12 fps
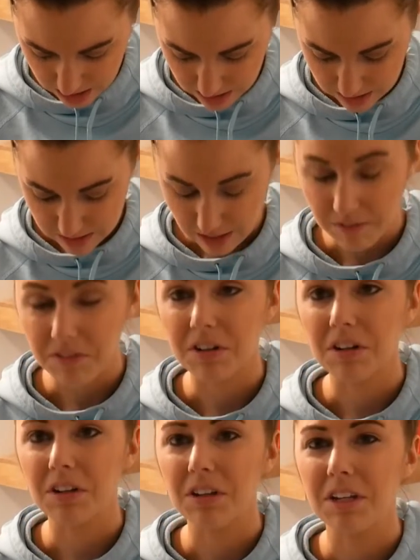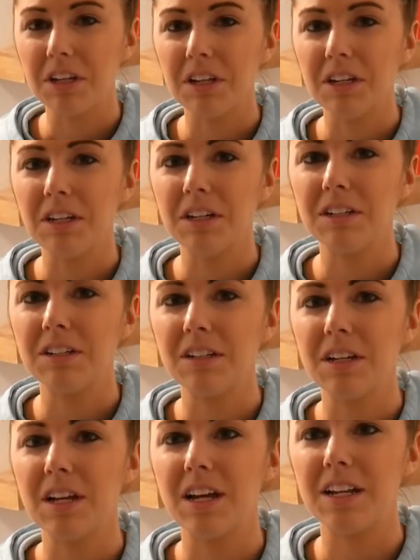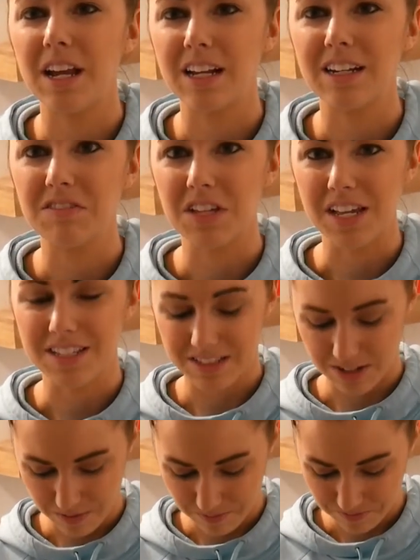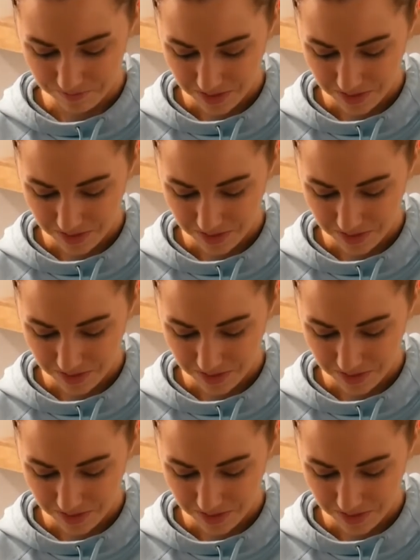is definitely a negative test, so.